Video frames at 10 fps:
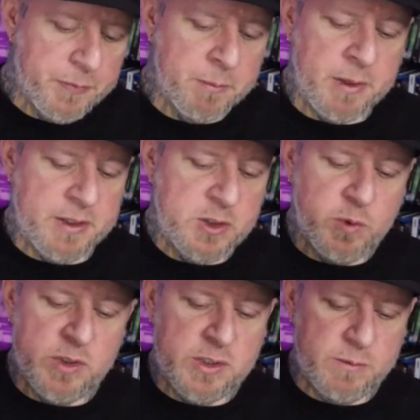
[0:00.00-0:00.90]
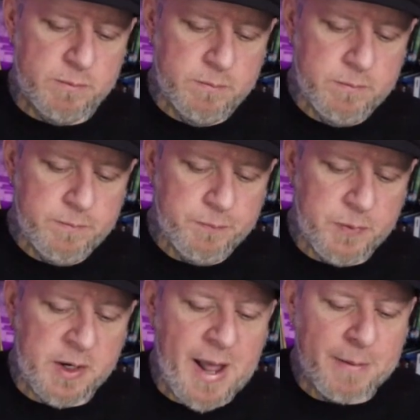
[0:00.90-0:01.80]
But this was
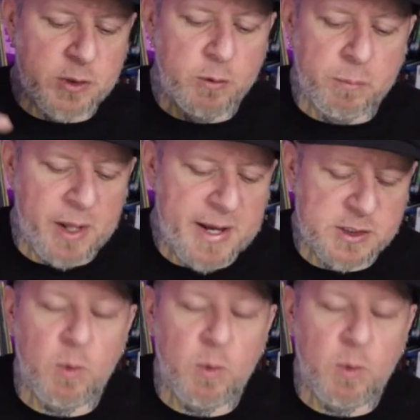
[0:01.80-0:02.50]
an absolute blast